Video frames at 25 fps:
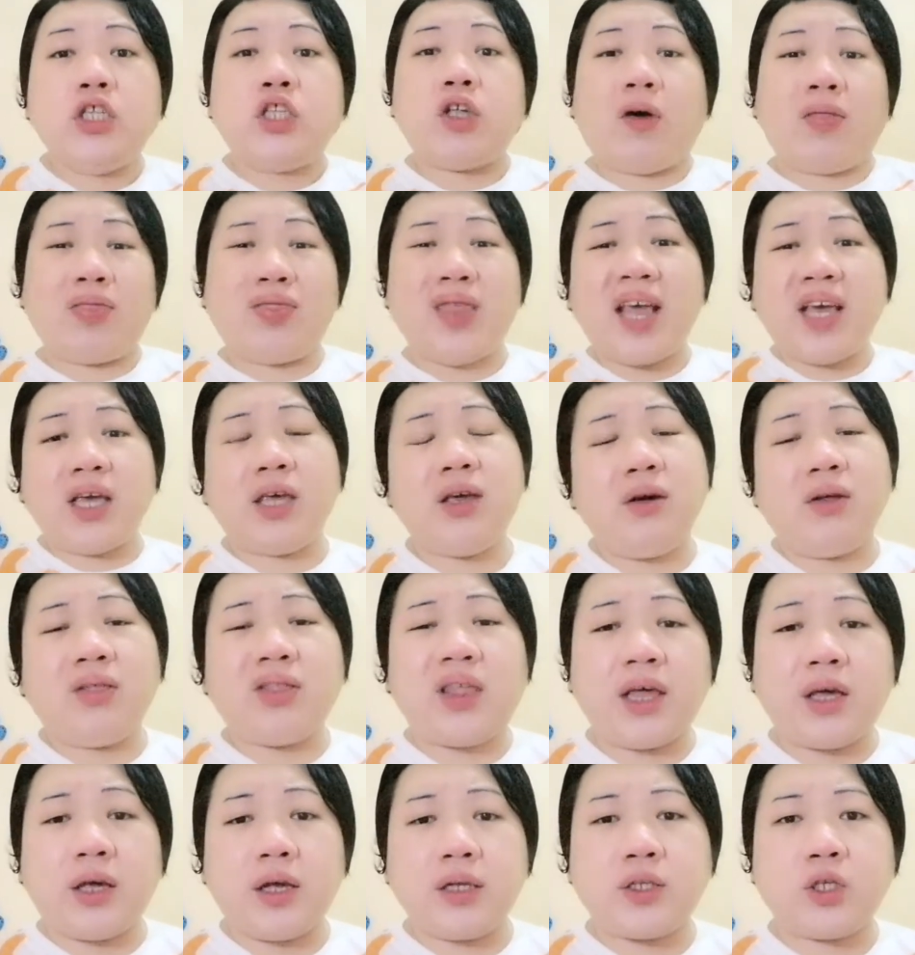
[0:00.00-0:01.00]
So thank you
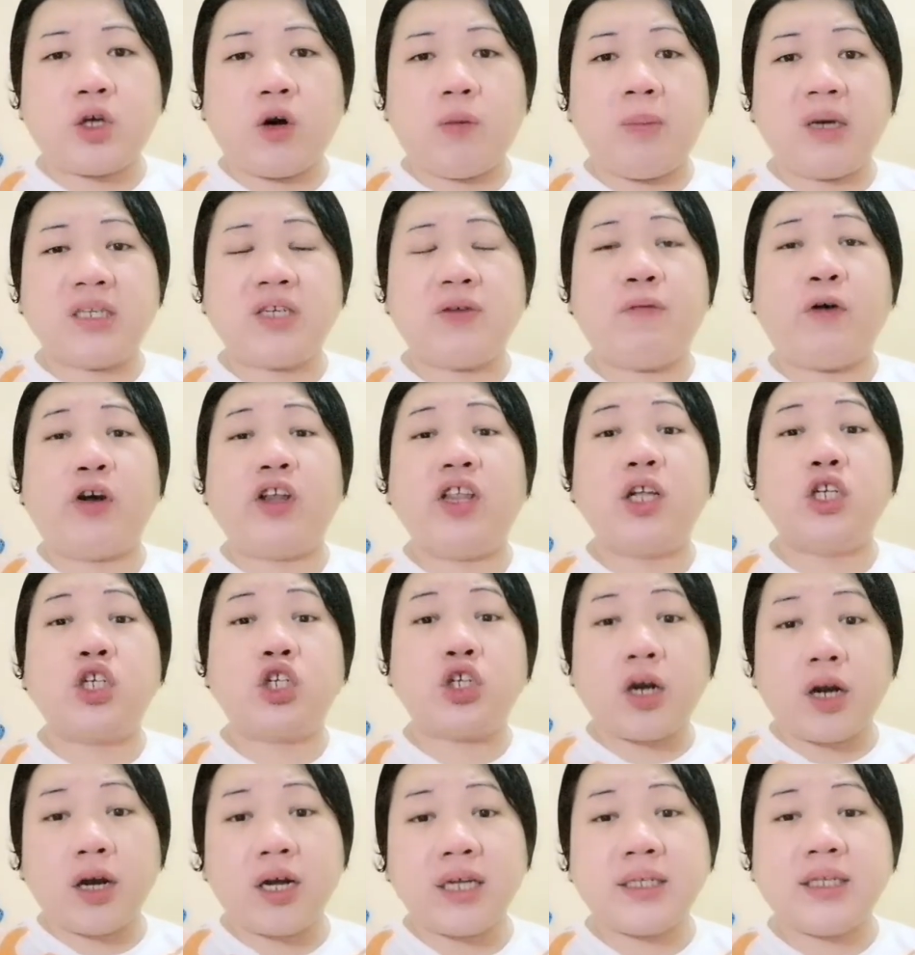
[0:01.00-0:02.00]
so much for the
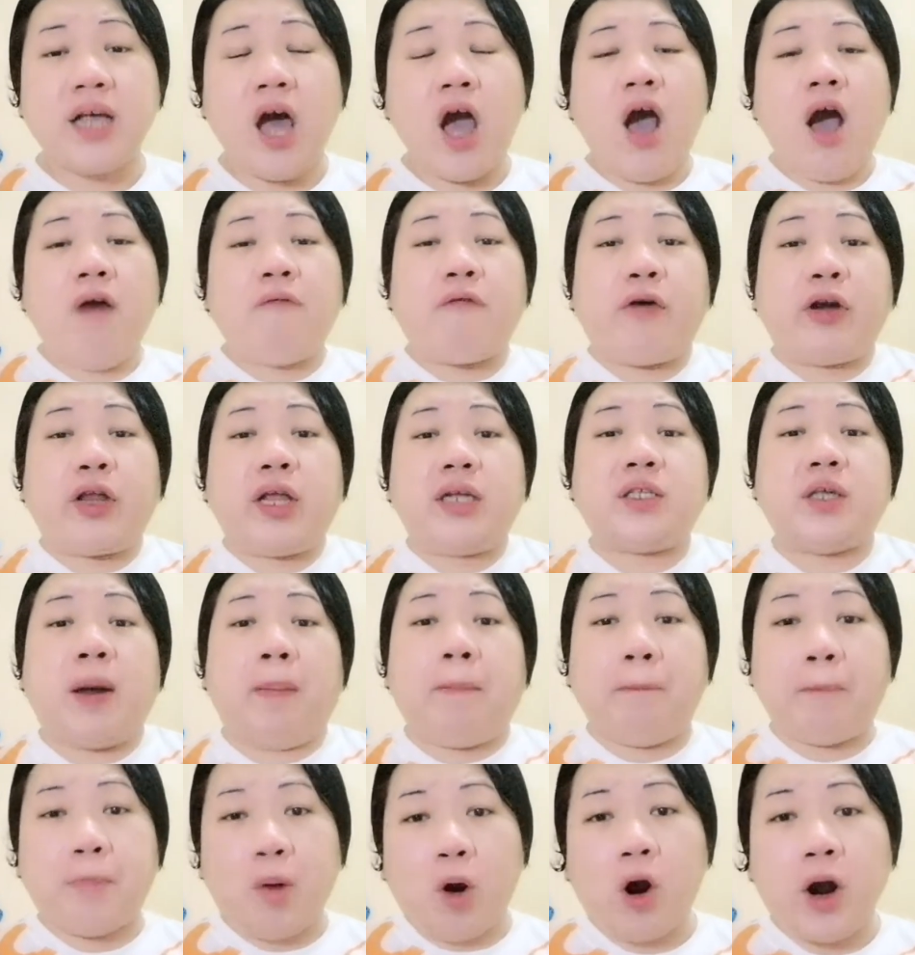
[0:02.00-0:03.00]
trust, for the
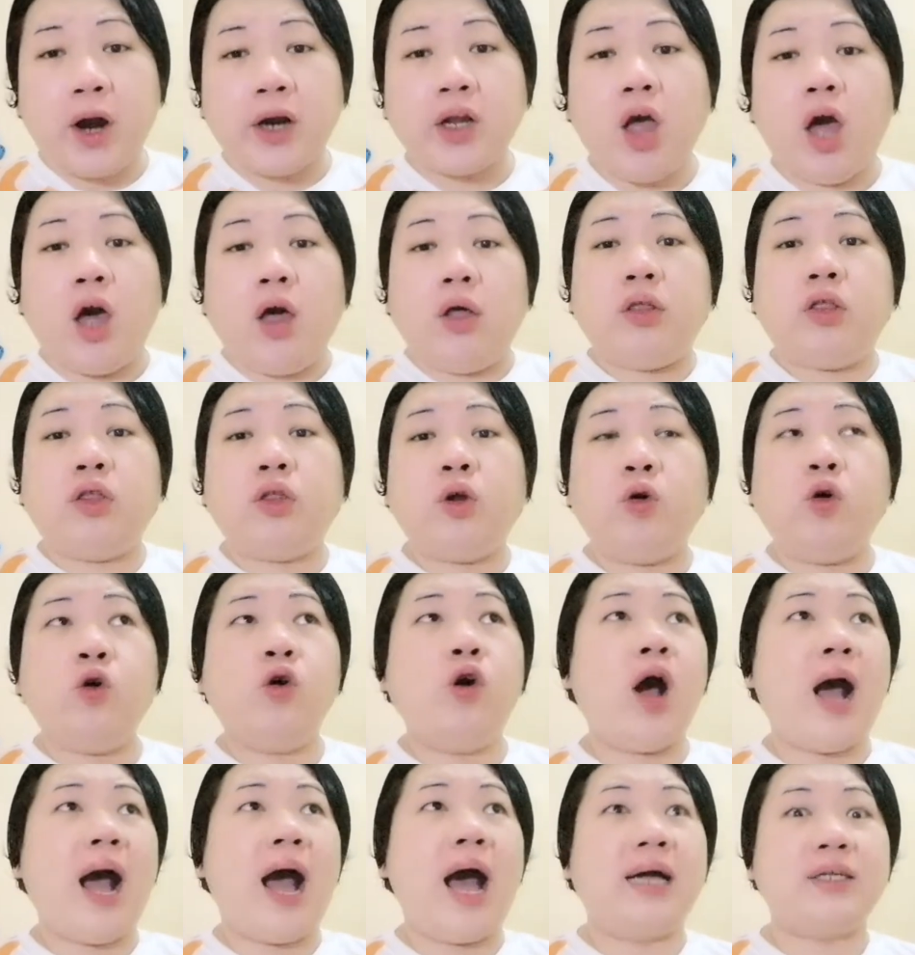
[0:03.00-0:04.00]
support
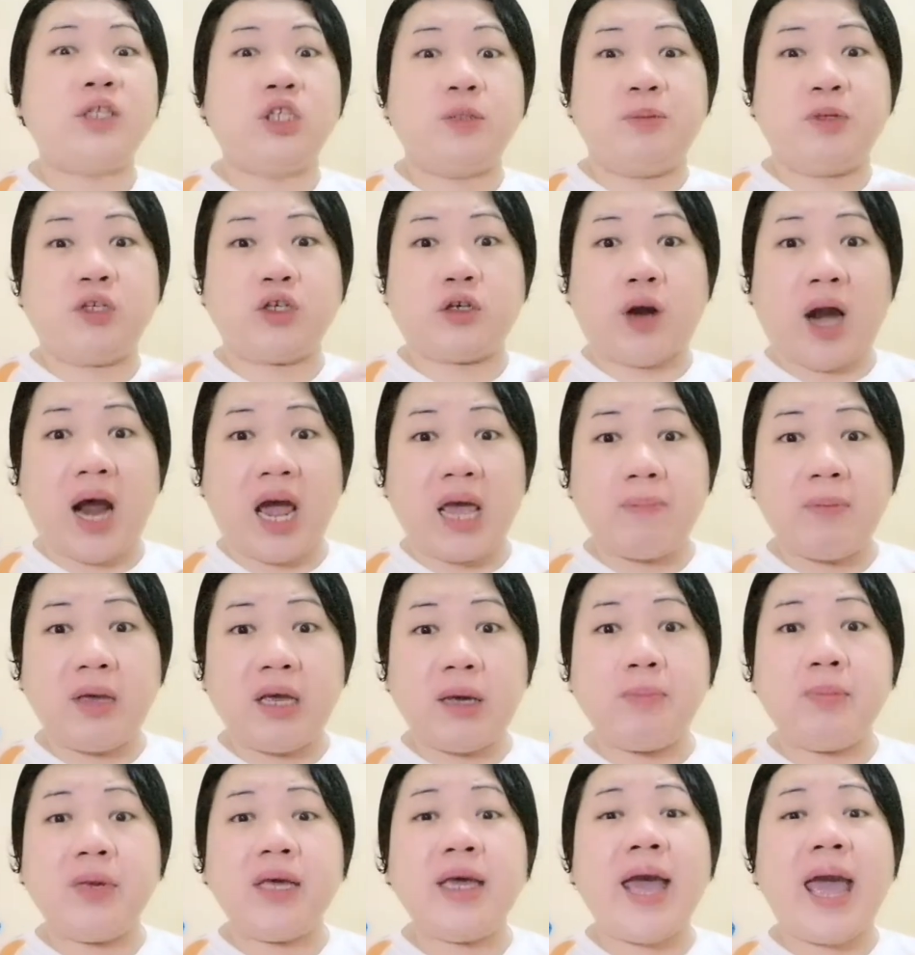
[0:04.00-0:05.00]
through
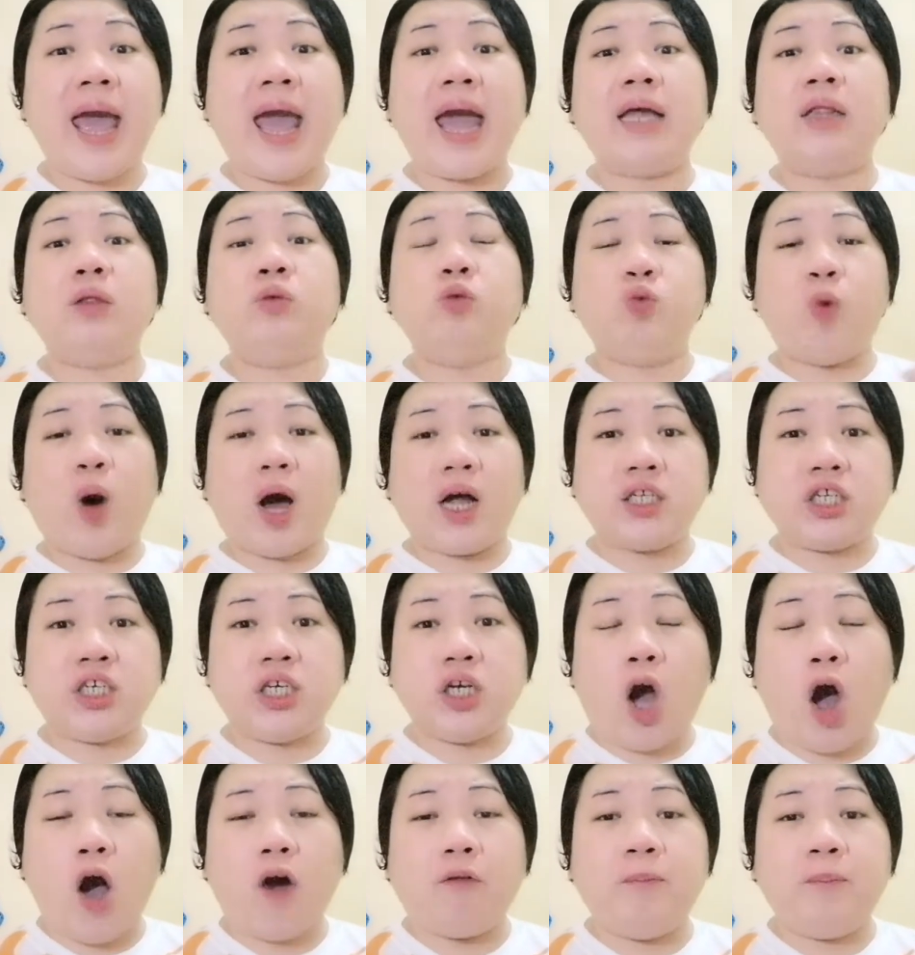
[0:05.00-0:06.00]
subscribing me and
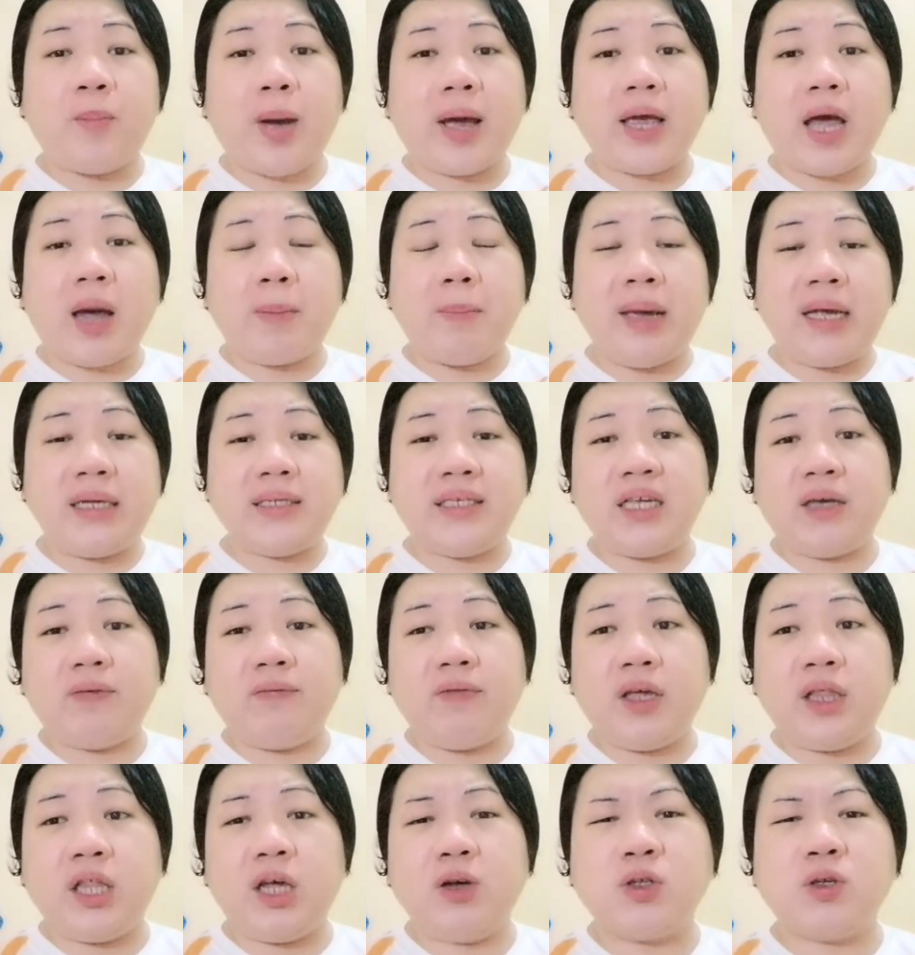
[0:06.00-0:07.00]
watching of my amazing
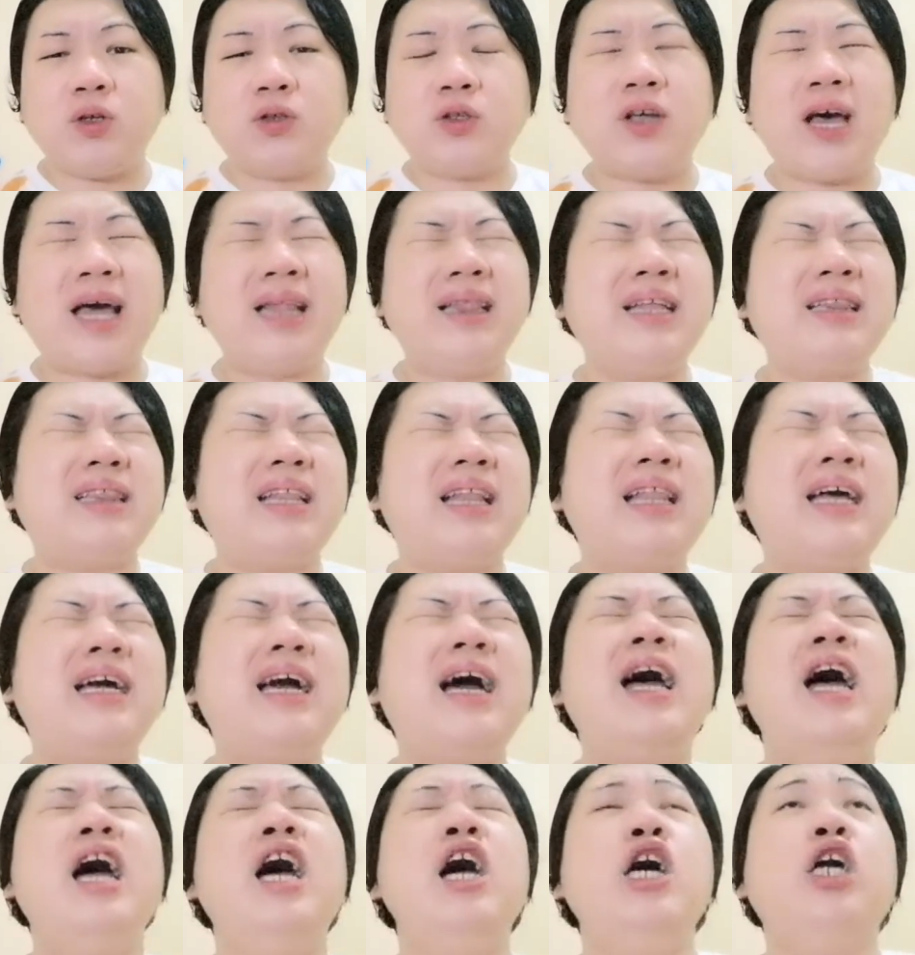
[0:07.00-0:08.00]
videos. So sana
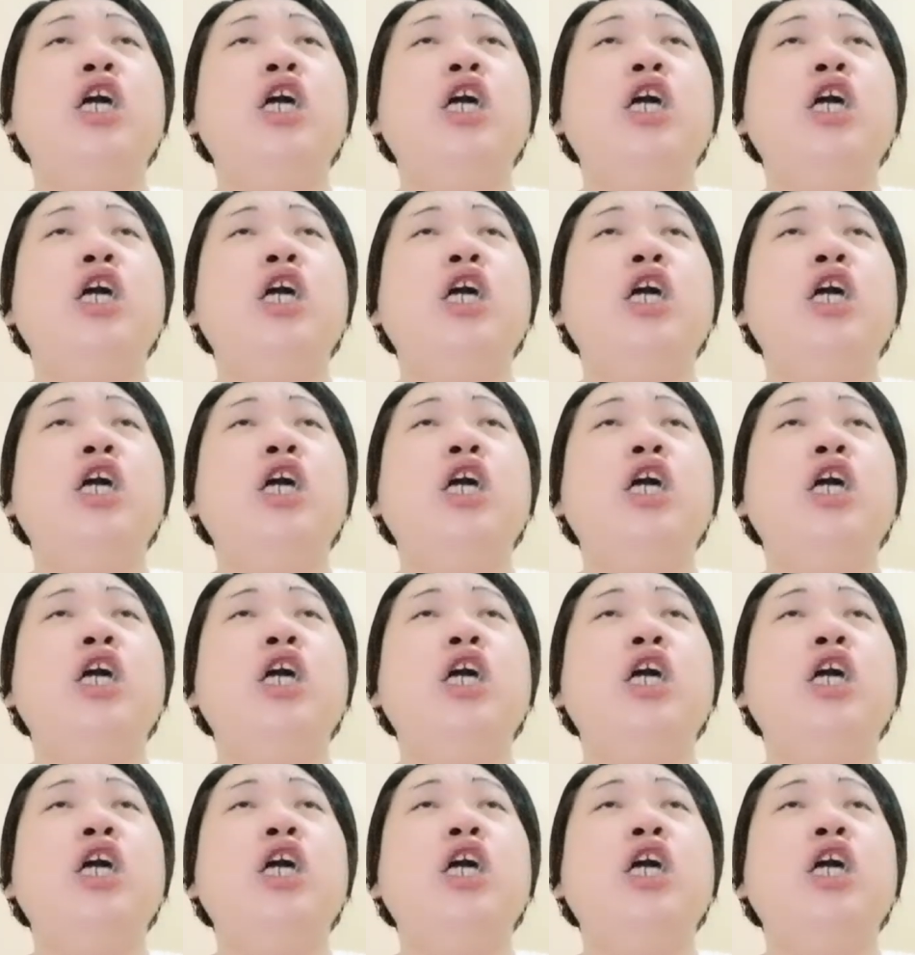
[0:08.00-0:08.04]
talaga